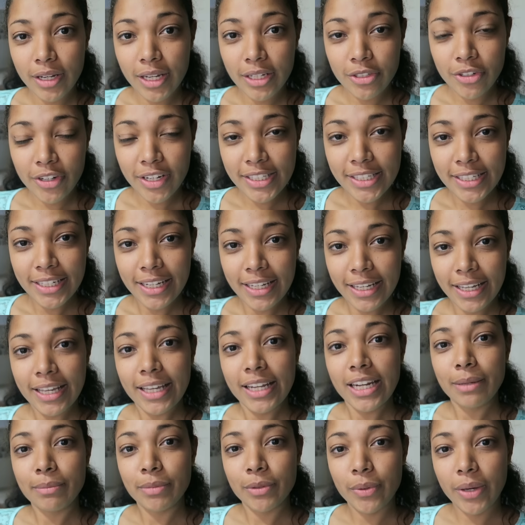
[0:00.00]
you're interested in
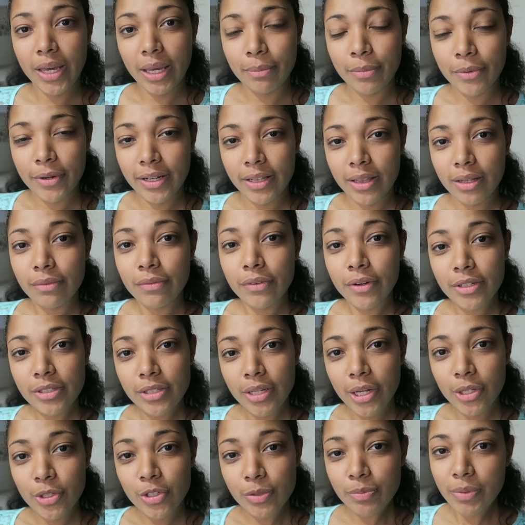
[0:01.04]
getting Blue Apron, the first
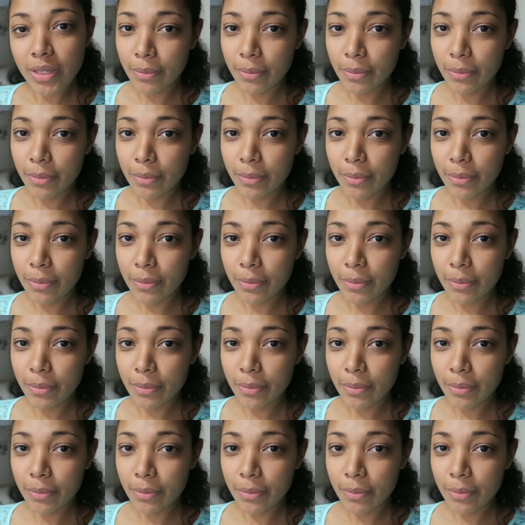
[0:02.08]
100